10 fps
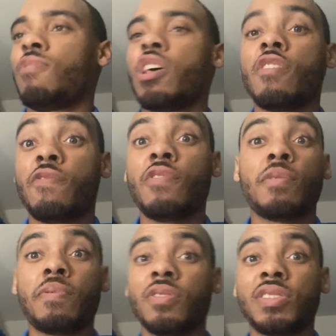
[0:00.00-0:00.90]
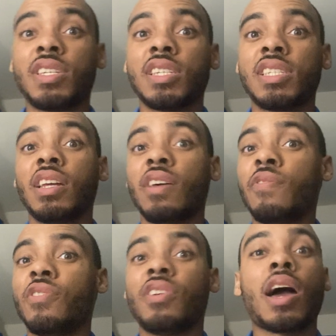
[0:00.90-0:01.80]
If you're persistent.
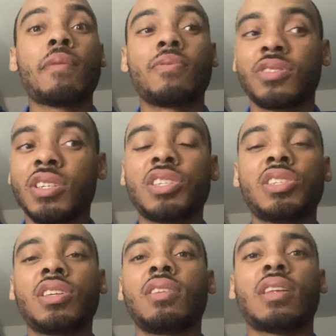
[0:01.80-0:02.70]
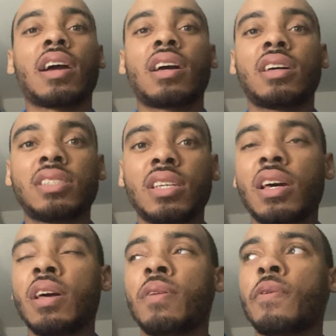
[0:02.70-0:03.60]
If you're not persistent, like I
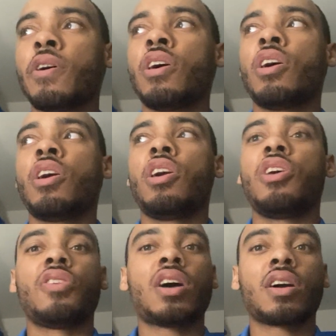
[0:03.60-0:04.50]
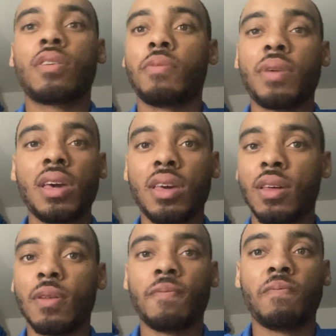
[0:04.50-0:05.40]
said, you're not gonna make
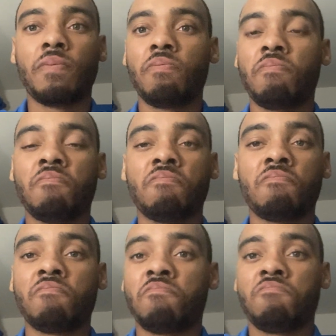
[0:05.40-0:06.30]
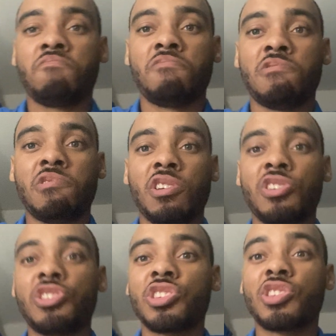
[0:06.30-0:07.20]
it. You're
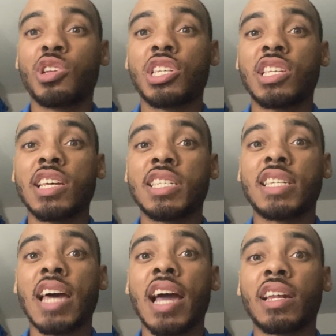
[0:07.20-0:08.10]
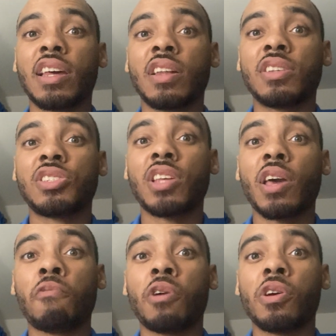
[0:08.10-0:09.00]
just gonna stay stagnant and stay
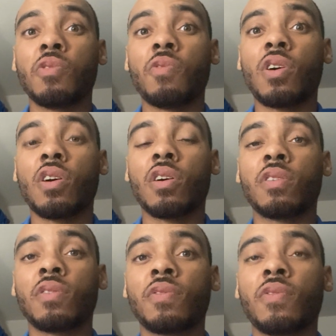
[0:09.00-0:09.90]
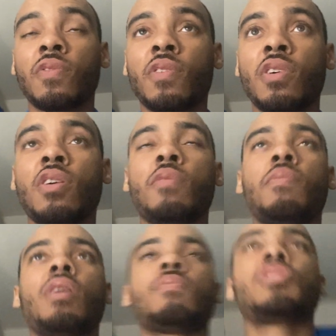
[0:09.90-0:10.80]
where you are.
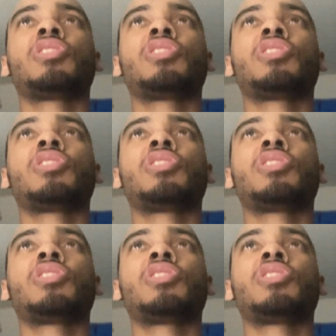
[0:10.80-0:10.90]
But I'm just